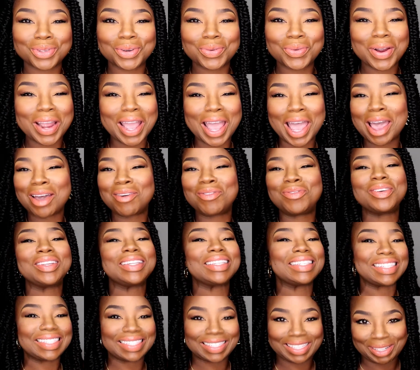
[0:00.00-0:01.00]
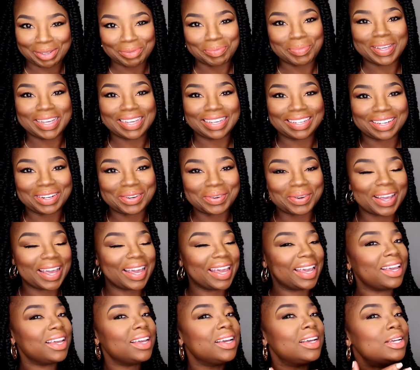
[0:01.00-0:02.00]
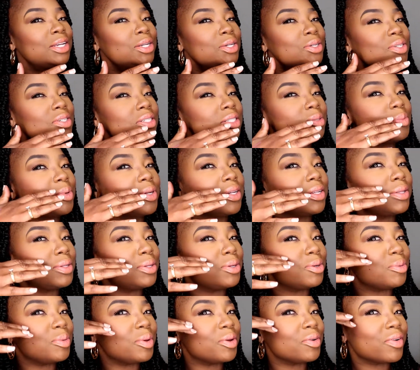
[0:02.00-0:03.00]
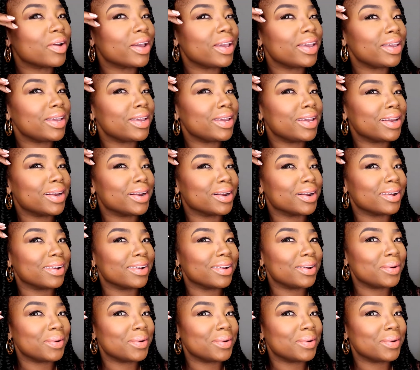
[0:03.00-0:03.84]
we're effortlessly beat, okay? You just put a little bit right here.